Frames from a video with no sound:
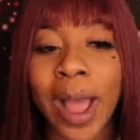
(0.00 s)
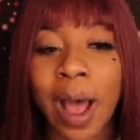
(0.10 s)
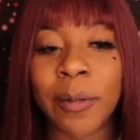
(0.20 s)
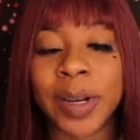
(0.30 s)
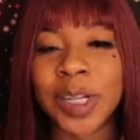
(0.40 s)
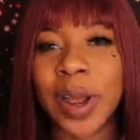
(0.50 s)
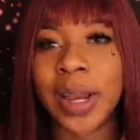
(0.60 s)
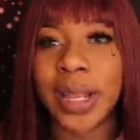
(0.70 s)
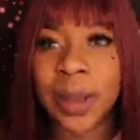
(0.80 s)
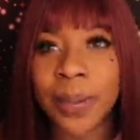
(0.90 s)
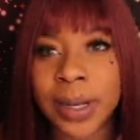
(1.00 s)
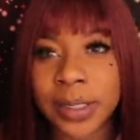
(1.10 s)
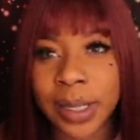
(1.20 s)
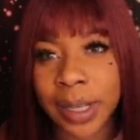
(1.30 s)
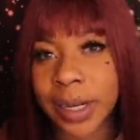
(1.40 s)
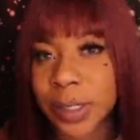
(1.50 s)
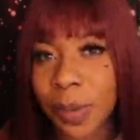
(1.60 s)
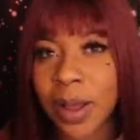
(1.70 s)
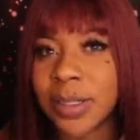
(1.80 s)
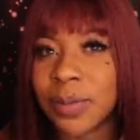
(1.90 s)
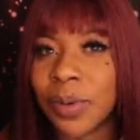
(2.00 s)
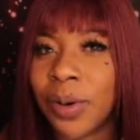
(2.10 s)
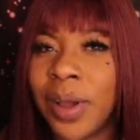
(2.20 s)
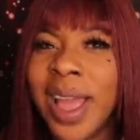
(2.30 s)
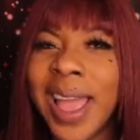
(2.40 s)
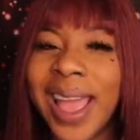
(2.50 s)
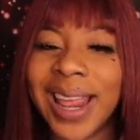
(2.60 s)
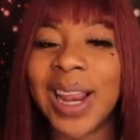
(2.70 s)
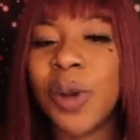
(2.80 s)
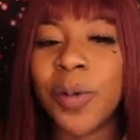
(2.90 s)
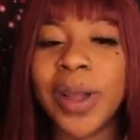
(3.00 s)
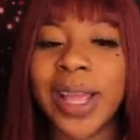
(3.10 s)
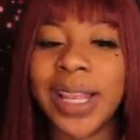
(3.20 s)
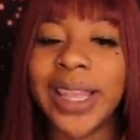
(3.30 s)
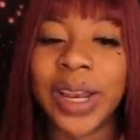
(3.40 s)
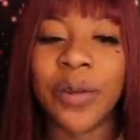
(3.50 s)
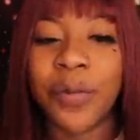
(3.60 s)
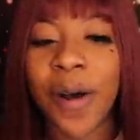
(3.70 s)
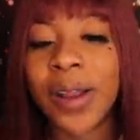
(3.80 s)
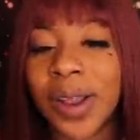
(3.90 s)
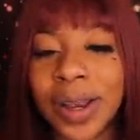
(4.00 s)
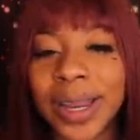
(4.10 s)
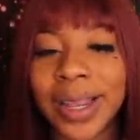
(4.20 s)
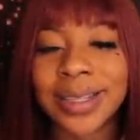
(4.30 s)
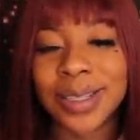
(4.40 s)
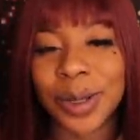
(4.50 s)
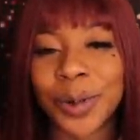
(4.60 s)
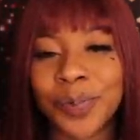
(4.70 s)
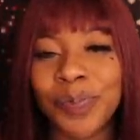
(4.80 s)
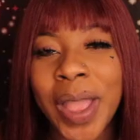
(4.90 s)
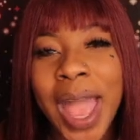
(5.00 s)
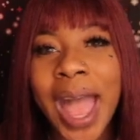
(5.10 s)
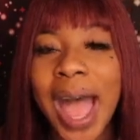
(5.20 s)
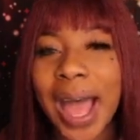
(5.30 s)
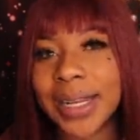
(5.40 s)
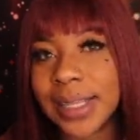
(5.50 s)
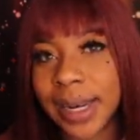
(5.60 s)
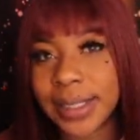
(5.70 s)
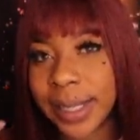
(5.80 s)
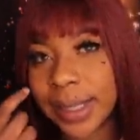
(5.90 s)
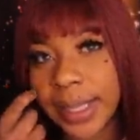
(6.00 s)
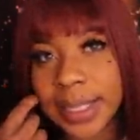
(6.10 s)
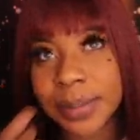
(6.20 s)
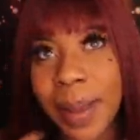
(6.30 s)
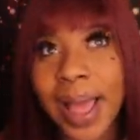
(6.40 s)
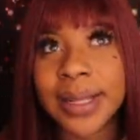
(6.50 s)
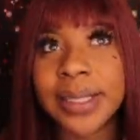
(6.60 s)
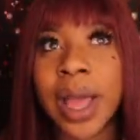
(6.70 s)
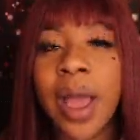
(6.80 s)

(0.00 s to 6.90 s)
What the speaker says: I want to try to keep it as clean as possible. And I don't want anything to fall on it, so I decided to get these mats.